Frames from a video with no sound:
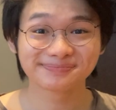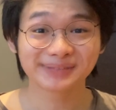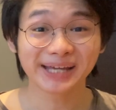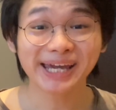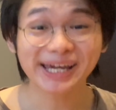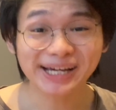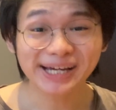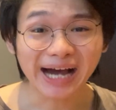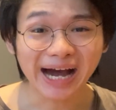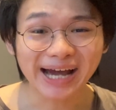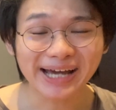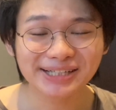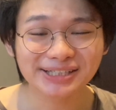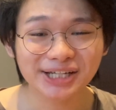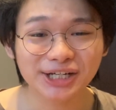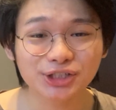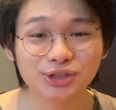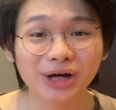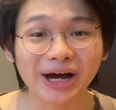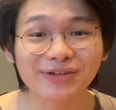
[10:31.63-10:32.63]
Hey guys,
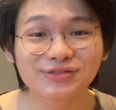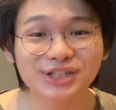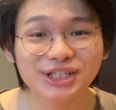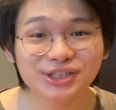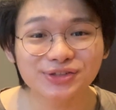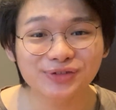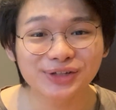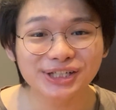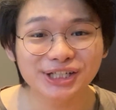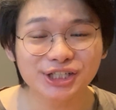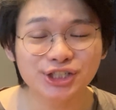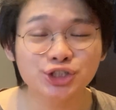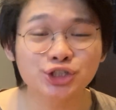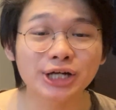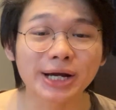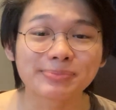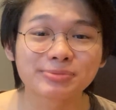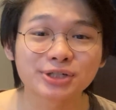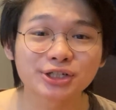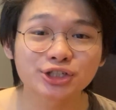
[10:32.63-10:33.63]
so I've just finished
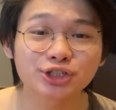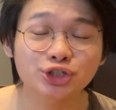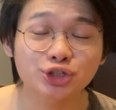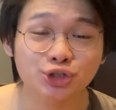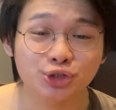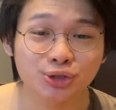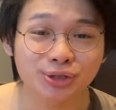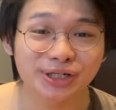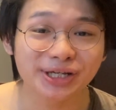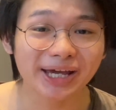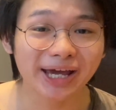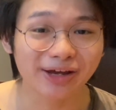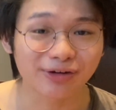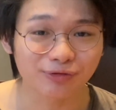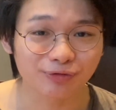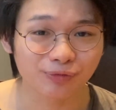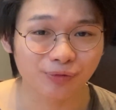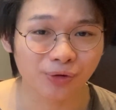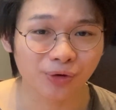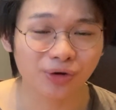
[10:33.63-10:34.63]
chapters 3 and
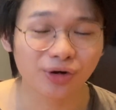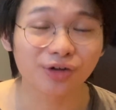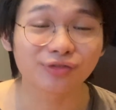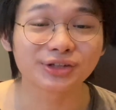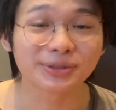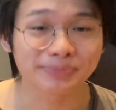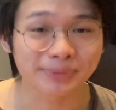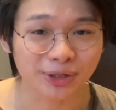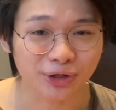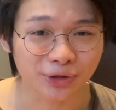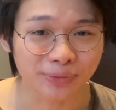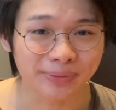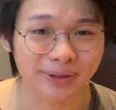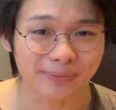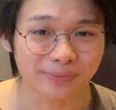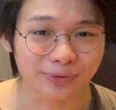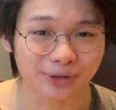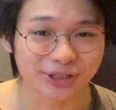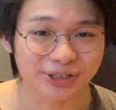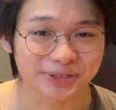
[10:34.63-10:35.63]
4 of the
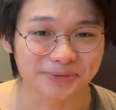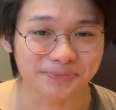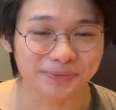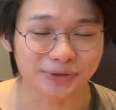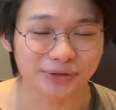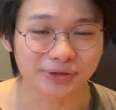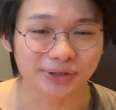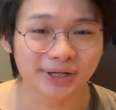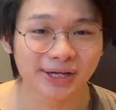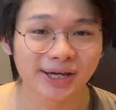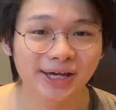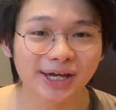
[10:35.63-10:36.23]
Pyramid Principle,